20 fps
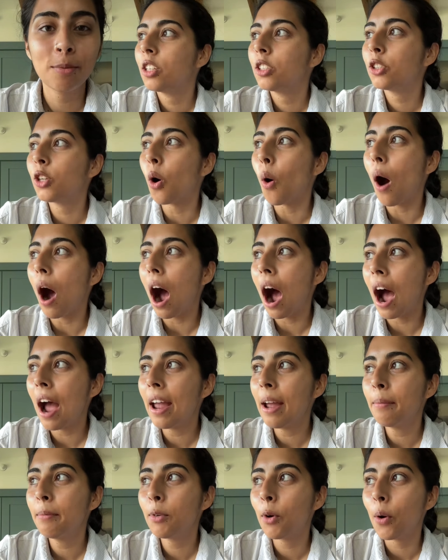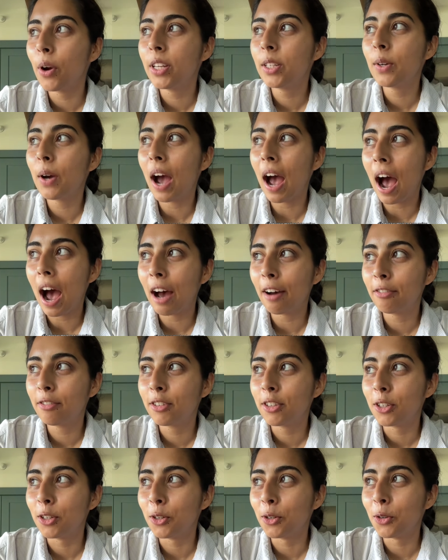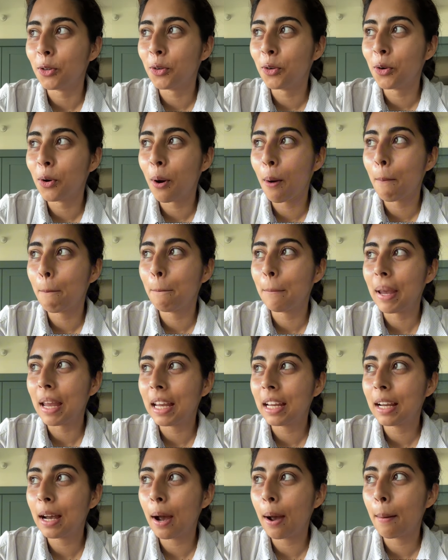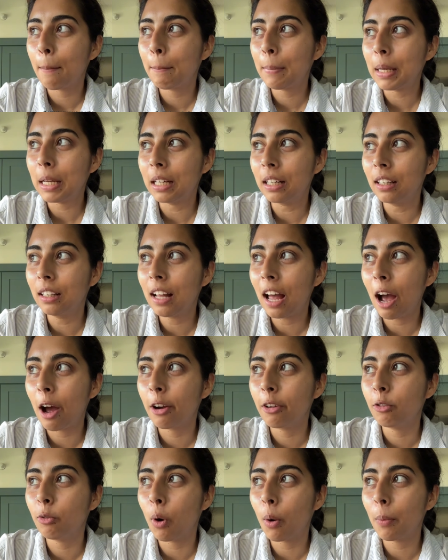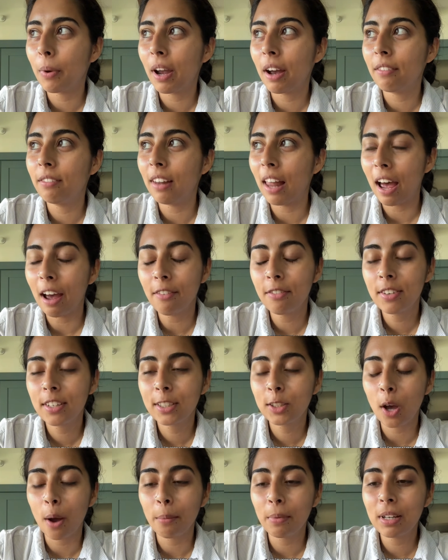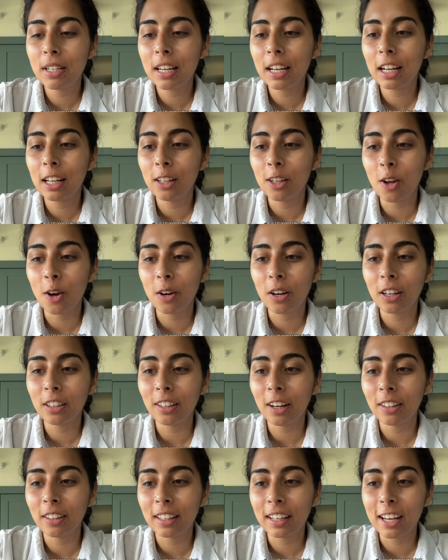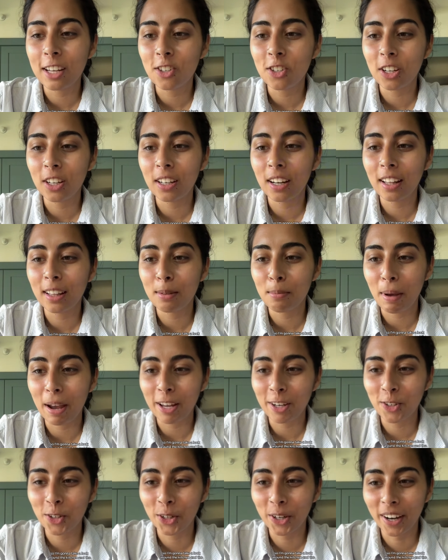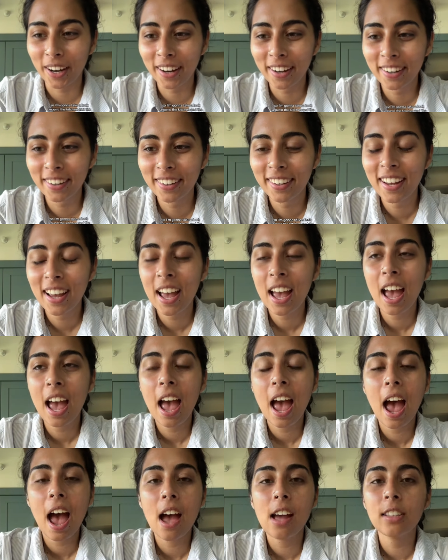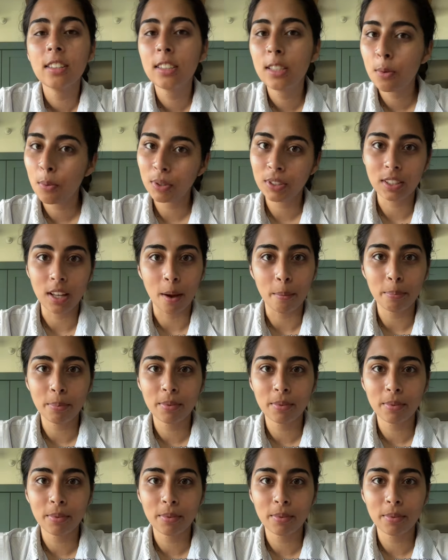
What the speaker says: So I am going to have to make a meal out of what we have left. So I'm gonna take a look around the kitchen and the pantry and see what's up.